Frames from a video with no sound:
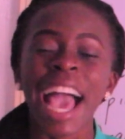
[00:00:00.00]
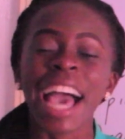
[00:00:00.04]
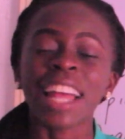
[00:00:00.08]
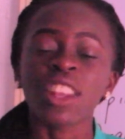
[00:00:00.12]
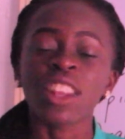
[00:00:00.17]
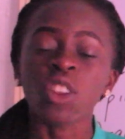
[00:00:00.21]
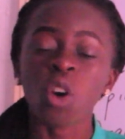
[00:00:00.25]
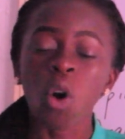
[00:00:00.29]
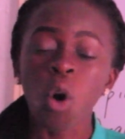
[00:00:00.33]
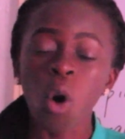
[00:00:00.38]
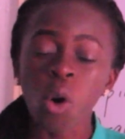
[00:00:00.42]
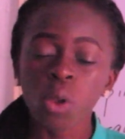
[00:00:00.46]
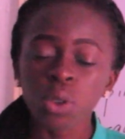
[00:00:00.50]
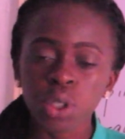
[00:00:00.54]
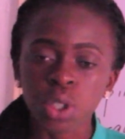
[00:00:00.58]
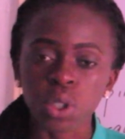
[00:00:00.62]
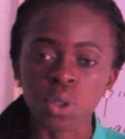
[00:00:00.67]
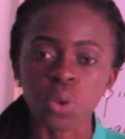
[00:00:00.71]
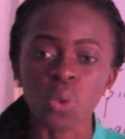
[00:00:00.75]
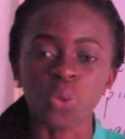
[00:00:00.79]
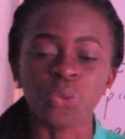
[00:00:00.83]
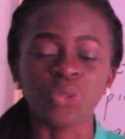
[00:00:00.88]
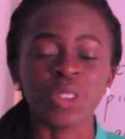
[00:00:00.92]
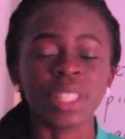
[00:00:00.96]
and
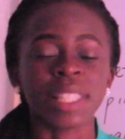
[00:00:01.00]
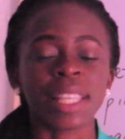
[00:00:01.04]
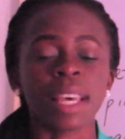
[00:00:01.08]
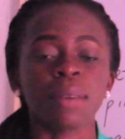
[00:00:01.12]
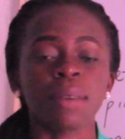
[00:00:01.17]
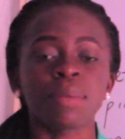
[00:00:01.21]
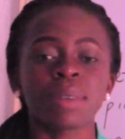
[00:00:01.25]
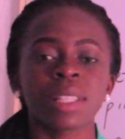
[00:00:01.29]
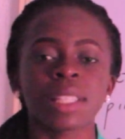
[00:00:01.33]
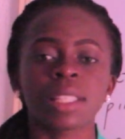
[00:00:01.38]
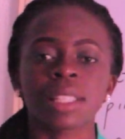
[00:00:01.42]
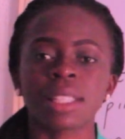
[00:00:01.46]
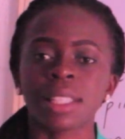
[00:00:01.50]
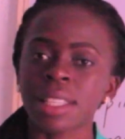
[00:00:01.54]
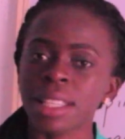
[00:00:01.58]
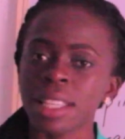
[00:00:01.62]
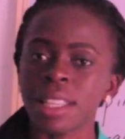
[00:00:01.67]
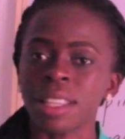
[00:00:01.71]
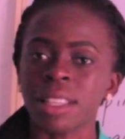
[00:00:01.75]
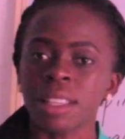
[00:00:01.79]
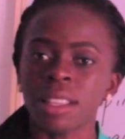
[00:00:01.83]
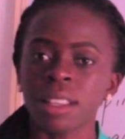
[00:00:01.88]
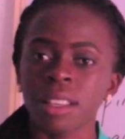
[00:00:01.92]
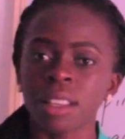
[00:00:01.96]
also vitamin
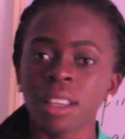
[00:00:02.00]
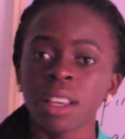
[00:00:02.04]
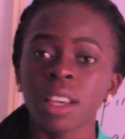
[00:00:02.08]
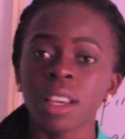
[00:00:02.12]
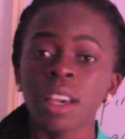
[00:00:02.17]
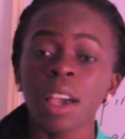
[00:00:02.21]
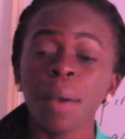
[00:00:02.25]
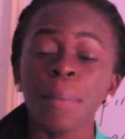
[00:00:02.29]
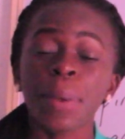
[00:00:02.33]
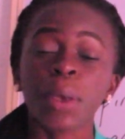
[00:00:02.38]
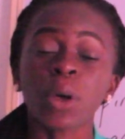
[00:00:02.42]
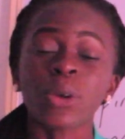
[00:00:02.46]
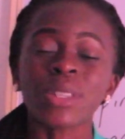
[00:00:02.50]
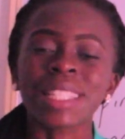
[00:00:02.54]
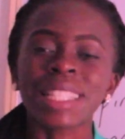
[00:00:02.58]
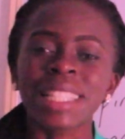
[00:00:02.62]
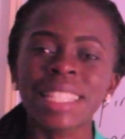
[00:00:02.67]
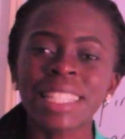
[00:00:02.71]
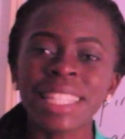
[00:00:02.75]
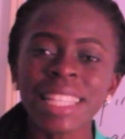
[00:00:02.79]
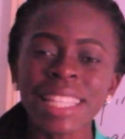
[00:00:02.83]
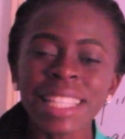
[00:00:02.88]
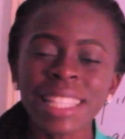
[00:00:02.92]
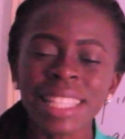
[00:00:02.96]
C, because
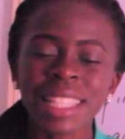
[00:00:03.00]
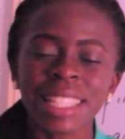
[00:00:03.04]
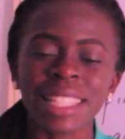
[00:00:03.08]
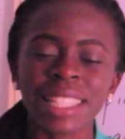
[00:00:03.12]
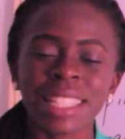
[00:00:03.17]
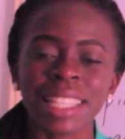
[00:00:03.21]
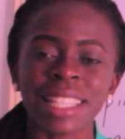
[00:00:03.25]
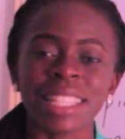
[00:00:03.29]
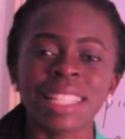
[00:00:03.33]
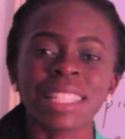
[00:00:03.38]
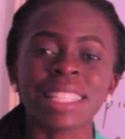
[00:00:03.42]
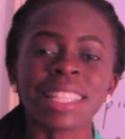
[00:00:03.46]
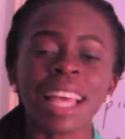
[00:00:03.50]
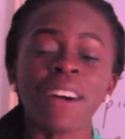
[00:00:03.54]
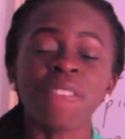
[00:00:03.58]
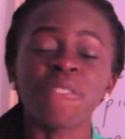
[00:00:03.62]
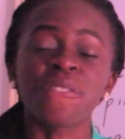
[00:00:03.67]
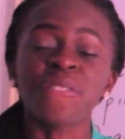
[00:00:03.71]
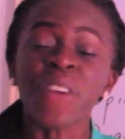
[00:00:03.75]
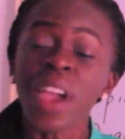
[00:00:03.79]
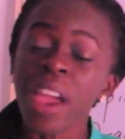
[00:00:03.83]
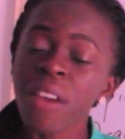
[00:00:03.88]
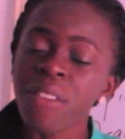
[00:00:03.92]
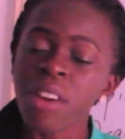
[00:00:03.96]
these things are
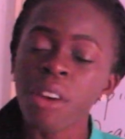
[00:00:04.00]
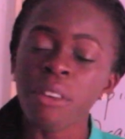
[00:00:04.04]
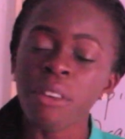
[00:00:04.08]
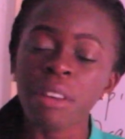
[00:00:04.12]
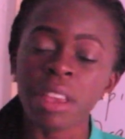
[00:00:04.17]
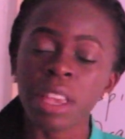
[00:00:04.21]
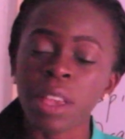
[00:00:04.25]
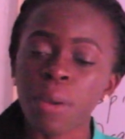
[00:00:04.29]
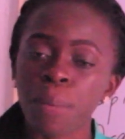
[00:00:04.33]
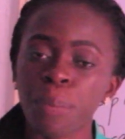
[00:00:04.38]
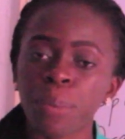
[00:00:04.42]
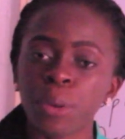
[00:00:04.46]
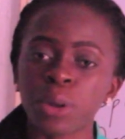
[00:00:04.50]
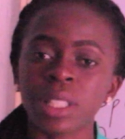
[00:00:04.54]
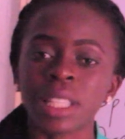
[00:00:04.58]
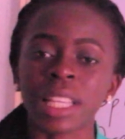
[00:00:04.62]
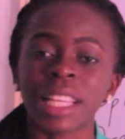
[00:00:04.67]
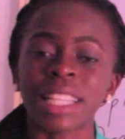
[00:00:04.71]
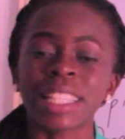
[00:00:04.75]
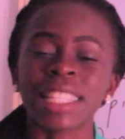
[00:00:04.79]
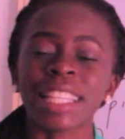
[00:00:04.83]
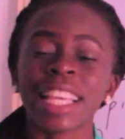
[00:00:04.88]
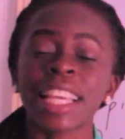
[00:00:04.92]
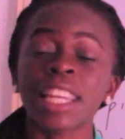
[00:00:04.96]
very, very
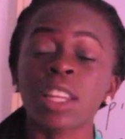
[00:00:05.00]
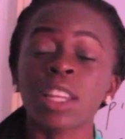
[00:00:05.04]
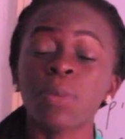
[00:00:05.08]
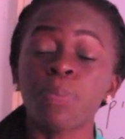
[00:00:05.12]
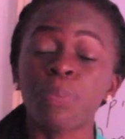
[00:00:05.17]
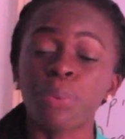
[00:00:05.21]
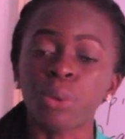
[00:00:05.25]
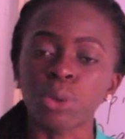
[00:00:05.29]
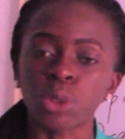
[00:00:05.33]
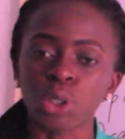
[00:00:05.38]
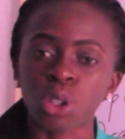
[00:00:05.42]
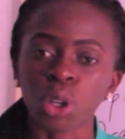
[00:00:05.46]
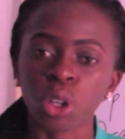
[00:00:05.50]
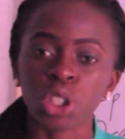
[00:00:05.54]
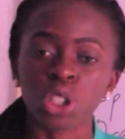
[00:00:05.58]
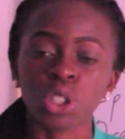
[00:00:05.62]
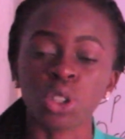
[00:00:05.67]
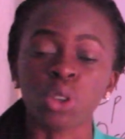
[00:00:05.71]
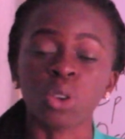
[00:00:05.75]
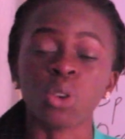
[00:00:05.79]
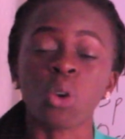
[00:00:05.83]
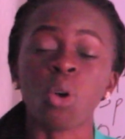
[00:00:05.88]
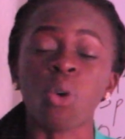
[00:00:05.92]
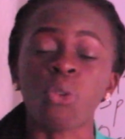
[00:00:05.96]
important in the
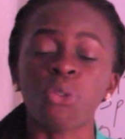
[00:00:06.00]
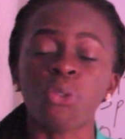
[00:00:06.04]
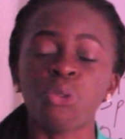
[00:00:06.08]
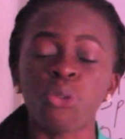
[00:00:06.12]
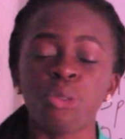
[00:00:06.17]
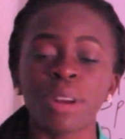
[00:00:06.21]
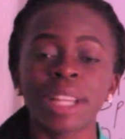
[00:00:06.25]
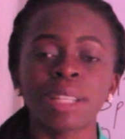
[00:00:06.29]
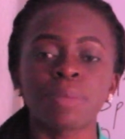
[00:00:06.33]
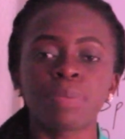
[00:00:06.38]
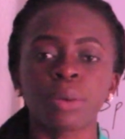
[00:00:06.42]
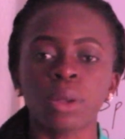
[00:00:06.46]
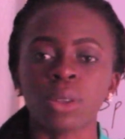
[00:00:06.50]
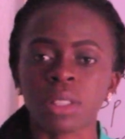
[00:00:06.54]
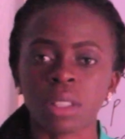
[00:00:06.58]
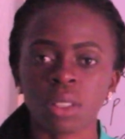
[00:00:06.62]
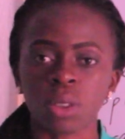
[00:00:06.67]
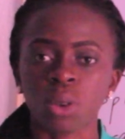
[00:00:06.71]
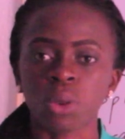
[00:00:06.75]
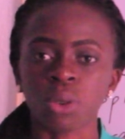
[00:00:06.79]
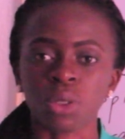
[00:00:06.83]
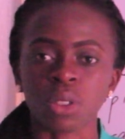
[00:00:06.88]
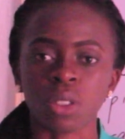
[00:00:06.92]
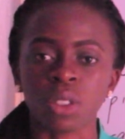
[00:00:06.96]
production of red blood
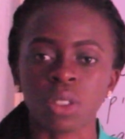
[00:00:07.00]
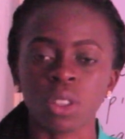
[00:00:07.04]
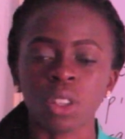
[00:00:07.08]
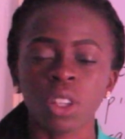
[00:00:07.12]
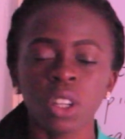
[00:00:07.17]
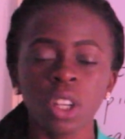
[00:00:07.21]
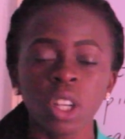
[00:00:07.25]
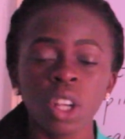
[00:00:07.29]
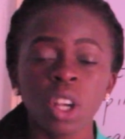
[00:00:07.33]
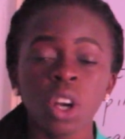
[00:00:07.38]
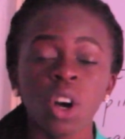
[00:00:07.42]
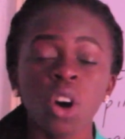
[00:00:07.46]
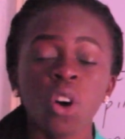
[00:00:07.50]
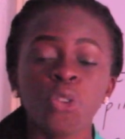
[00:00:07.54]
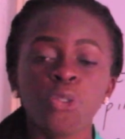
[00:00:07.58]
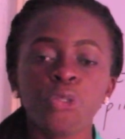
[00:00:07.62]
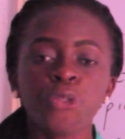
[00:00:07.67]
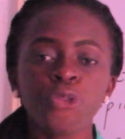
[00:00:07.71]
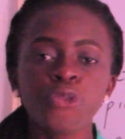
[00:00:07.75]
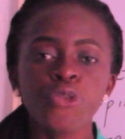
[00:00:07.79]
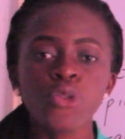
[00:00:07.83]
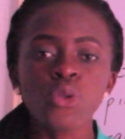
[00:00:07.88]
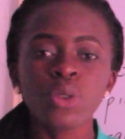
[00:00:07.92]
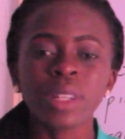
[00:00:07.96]
cells.
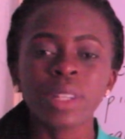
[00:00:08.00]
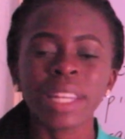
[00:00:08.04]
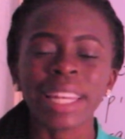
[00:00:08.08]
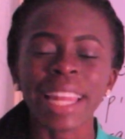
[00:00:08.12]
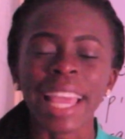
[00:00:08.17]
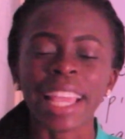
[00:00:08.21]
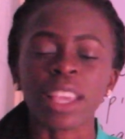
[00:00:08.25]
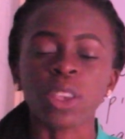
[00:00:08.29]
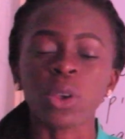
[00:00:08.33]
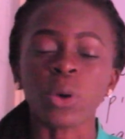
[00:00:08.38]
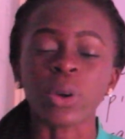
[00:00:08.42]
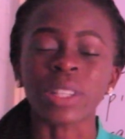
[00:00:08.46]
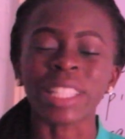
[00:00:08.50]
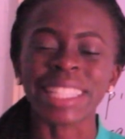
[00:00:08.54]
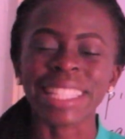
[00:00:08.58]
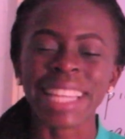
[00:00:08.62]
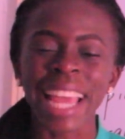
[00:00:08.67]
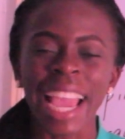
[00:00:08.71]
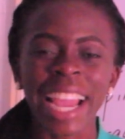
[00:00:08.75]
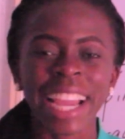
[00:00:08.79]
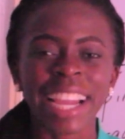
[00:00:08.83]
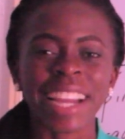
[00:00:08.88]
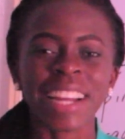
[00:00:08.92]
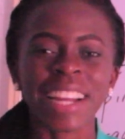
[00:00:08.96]
Food like your
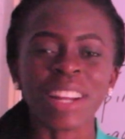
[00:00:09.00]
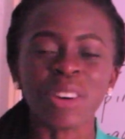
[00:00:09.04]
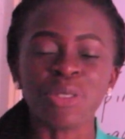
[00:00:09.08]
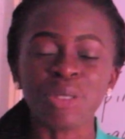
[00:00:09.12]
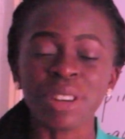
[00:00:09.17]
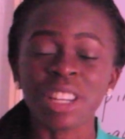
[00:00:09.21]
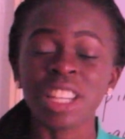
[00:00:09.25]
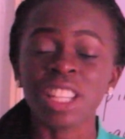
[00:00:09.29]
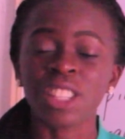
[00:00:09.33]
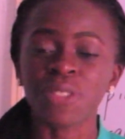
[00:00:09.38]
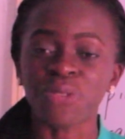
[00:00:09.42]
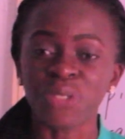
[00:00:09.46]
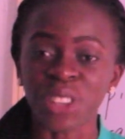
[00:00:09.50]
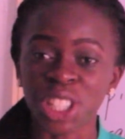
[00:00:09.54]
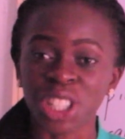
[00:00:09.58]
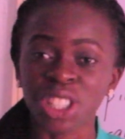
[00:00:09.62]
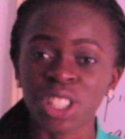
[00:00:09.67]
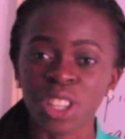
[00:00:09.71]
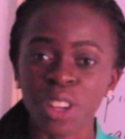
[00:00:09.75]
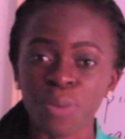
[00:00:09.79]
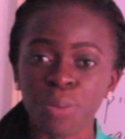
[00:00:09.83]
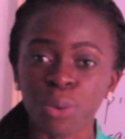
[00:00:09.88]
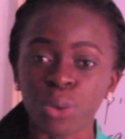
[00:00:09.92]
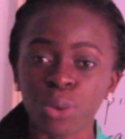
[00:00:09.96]
dark greenish
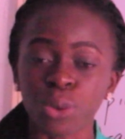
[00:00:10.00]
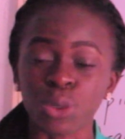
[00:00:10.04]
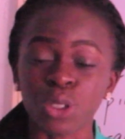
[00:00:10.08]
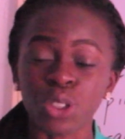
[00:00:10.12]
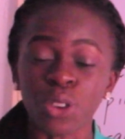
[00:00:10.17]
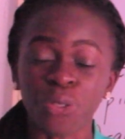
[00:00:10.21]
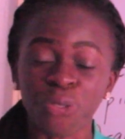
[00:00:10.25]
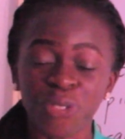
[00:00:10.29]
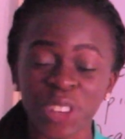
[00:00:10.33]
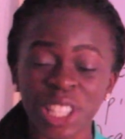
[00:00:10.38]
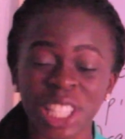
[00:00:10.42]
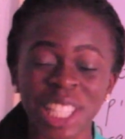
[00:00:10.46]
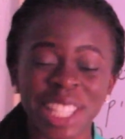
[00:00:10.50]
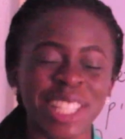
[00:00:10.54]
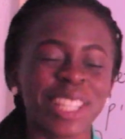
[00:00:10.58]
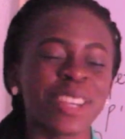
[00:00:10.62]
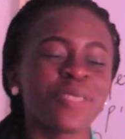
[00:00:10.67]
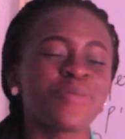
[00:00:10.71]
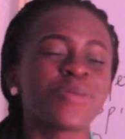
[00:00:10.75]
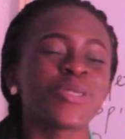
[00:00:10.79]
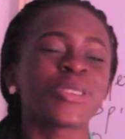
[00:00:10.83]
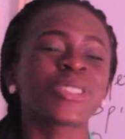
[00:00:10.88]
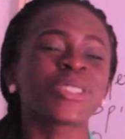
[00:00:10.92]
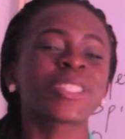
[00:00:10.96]
vegetables, your
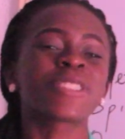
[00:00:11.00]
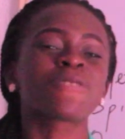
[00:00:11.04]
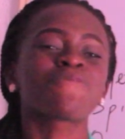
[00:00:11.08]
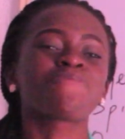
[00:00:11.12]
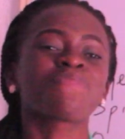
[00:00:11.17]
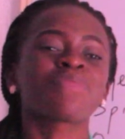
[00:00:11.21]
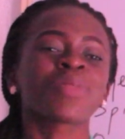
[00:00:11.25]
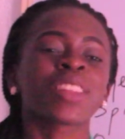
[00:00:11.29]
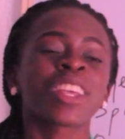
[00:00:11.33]
vegetables,